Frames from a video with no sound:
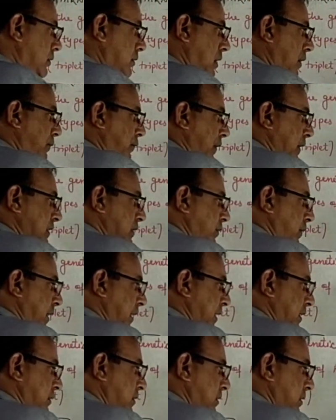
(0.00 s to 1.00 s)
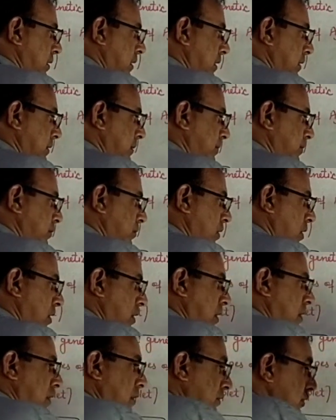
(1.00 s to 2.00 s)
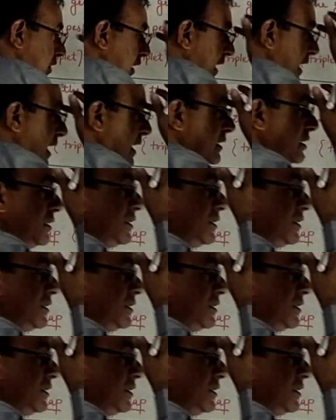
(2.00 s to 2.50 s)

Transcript: The first one is there are